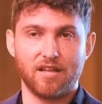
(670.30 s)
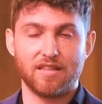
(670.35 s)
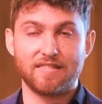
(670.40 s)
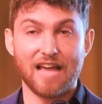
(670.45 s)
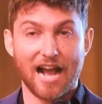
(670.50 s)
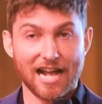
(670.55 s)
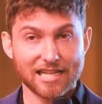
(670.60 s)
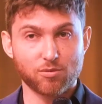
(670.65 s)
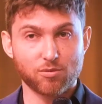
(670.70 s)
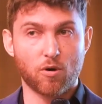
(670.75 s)

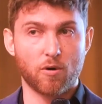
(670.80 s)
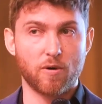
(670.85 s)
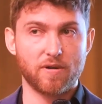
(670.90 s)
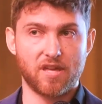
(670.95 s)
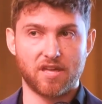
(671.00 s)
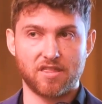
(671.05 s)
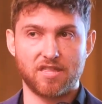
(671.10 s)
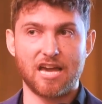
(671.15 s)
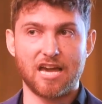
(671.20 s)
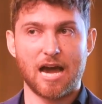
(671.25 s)
That's where we
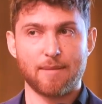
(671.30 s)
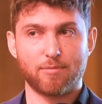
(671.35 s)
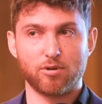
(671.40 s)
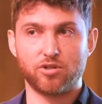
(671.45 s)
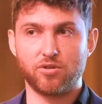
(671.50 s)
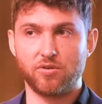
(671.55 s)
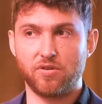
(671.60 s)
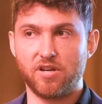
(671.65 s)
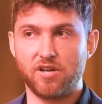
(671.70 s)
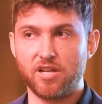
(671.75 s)
think the
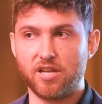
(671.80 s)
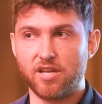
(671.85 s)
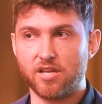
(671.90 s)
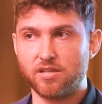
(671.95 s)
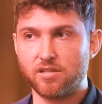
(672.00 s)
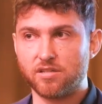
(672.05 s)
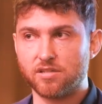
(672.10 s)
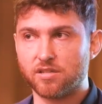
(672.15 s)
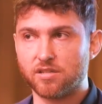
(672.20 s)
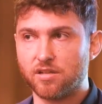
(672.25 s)
opportunity
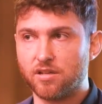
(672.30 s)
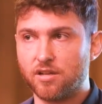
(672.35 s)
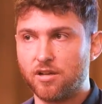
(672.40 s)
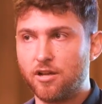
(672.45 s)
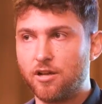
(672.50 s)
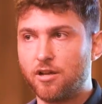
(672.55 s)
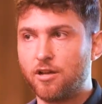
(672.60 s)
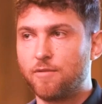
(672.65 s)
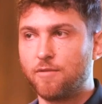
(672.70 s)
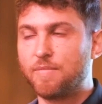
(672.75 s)
is.
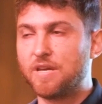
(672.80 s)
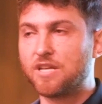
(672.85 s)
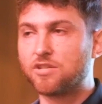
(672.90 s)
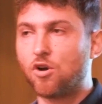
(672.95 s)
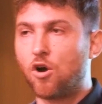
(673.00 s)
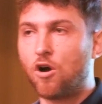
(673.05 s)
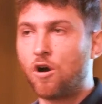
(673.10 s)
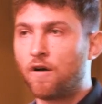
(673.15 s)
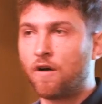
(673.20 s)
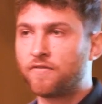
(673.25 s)
Because
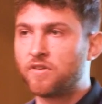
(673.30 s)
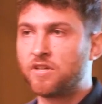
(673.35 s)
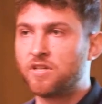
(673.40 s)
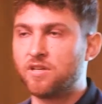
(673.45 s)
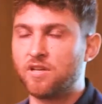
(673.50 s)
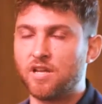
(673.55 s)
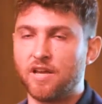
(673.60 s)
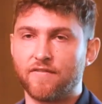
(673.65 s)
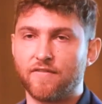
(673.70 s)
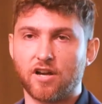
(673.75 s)

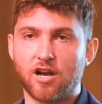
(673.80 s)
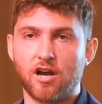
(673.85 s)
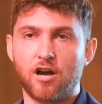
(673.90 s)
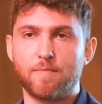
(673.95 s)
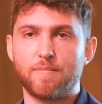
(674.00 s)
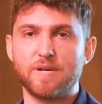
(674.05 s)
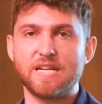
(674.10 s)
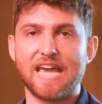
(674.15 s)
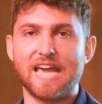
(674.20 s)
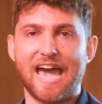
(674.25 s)
often, if a
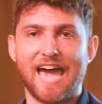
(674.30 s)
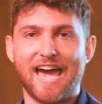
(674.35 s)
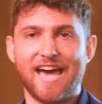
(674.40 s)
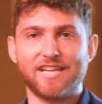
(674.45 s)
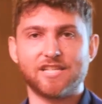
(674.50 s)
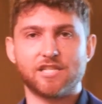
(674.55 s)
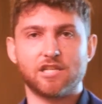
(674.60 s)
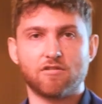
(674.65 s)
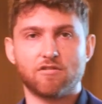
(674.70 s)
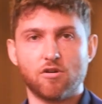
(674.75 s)
company
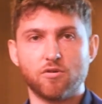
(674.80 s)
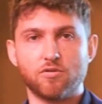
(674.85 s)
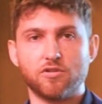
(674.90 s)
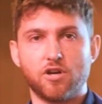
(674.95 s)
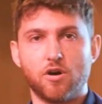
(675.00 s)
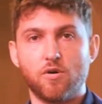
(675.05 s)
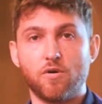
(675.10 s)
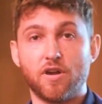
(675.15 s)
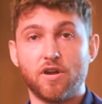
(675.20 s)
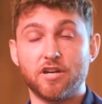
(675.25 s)
has their own
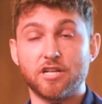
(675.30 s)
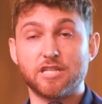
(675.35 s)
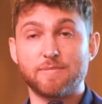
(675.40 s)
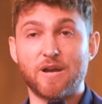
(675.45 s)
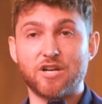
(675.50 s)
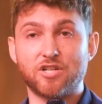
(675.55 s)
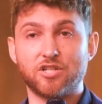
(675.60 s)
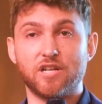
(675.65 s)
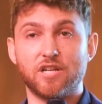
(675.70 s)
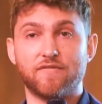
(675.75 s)
token,
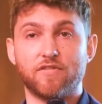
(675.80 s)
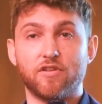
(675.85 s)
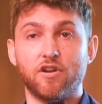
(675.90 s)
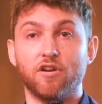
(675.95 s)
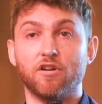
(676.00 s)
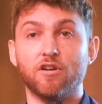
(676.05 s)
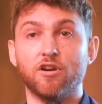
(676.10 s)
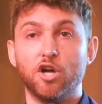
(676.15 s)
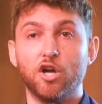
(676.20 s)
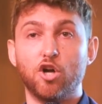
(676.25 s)
especially if
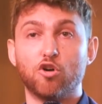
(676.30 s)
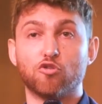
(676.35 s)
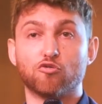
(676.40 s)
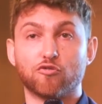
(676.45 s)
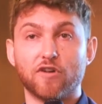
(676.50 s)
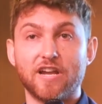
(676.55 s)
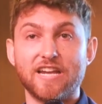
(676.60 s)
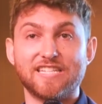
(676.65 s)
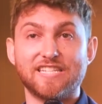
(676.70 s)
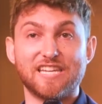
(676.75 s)
they're
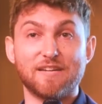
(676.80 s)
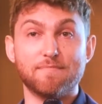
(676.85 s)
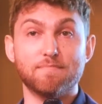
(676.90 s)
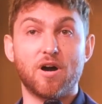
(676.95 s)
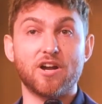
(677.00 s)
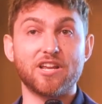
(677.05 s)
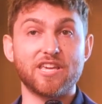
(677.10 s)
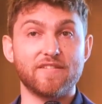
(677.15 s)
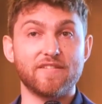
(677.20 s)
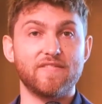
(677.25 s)
raising
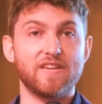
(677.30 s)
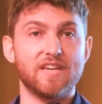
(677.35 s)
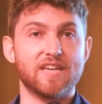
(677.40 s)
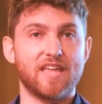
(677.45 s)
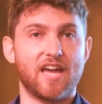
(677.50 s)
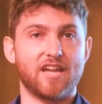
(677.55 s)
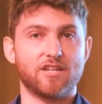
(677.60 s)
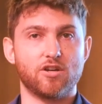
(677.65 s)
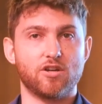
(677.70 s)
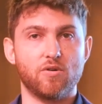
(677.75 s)
money via
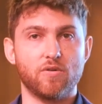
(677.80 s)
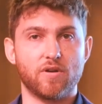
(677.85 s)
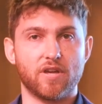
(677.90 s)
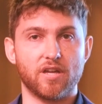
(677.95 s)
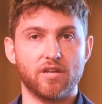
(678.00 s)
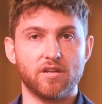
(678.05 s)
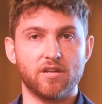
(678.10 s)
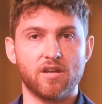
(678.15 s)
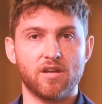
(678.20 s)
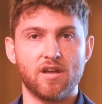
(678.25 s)
that
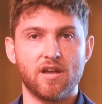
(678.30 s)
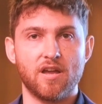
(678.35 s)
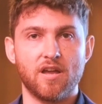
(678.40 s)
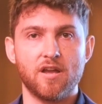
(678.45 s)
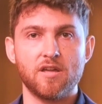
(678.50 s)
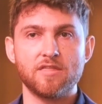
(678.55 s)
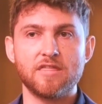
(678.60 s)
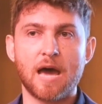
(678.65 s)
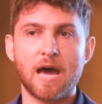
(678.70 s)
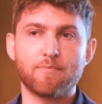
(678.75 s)
token,
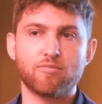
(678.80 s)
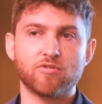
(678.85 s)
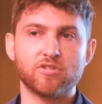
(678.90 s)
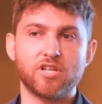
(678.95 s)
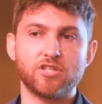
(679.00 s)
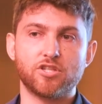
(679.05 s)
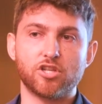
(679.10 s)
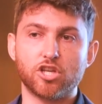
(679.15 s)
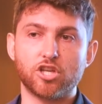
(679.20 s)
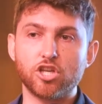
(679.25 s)
that
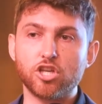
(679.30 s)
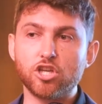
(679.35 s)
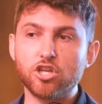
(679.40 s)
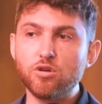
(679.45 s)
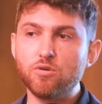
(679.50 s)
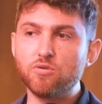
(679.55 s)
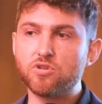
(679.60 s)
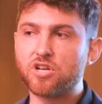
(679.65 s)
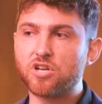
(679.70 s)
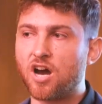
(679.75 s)
presents a
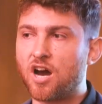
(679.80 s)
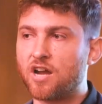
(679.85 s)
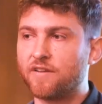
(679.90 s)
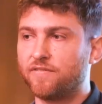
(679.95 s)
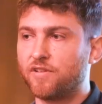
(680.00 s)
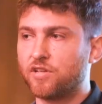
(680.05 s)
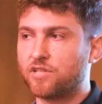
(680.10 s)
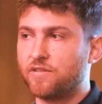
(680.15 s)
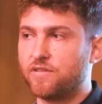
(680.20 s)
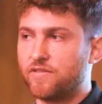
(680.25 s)
huge
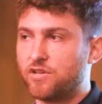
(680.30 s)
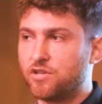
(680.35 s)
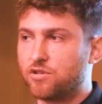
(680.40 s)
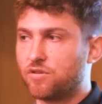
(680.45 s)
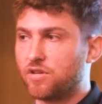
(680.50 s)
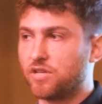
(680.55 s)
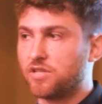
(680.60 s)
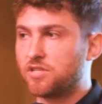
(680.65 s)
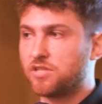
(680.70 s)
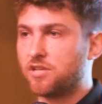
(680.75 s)
conflict of
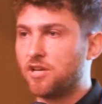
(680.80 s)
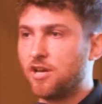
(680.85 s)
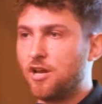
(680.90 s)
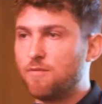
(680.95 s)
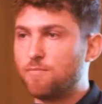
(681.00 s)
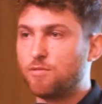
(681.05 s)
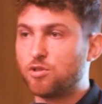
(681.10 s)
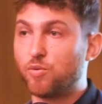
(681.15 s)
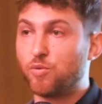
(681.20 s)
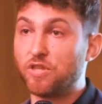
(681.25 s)
interest
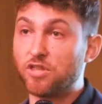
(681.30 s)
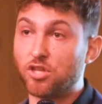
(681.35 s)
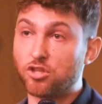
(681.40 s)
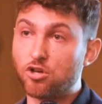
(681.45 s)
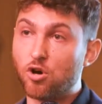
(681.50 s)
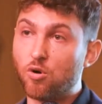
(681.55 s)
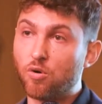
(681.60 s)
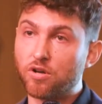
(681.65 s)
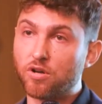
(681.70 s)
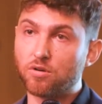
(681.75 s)
between the
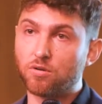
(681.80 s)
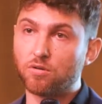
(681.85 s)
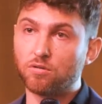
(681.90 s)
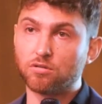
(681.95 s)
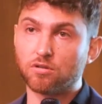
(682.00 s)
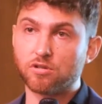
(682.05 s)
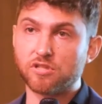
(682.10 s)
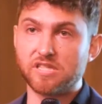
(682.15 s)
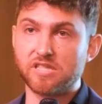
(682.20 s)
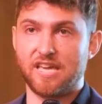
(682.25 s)
token
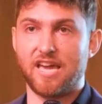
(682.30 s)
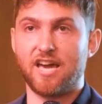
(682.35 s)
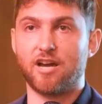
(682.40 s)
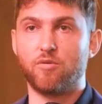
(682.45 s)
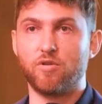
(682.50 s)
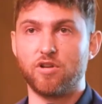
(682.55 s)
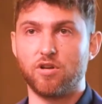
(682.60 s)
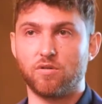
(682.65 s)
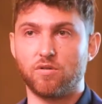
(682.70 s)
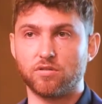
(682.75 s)
holders and the
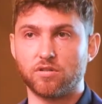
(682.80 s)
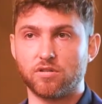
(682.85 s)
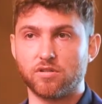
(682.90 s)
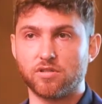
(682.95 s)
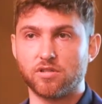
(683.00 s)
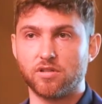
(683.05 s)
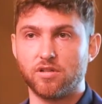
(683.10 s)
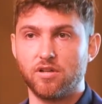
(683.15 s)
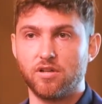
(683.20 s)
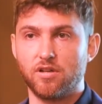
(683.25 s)
equity
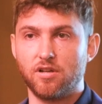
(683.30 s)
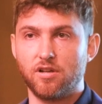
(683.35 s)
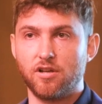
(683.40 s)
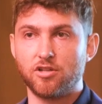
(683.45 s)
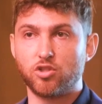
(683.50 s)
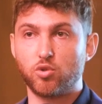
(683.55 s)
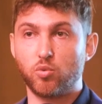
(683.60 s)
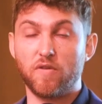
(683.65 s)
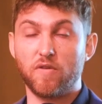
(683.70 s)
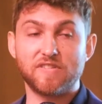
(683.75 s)
holders.
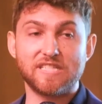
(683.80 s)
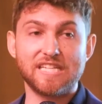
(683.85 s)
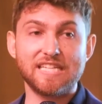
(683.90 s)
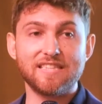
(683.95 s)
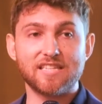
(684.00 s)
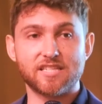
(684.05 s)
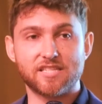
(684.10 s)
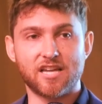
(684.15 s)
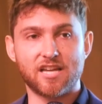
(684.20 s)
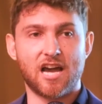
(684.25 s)
So we've seen
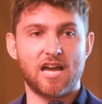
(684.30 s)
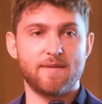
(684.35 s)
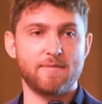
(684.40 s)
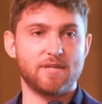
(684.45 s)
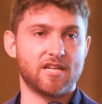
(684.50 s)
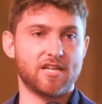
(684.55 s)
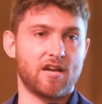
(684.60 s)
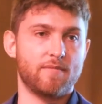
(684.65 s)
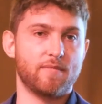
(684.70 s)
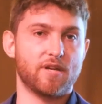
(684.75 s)
this time and
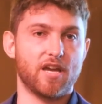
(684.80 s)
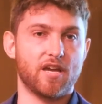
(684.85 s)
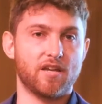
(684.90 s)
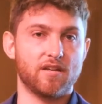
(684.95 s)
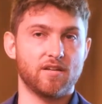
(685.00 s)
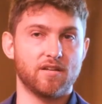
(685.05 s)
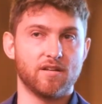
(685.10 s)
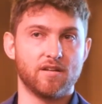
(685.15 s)
time again.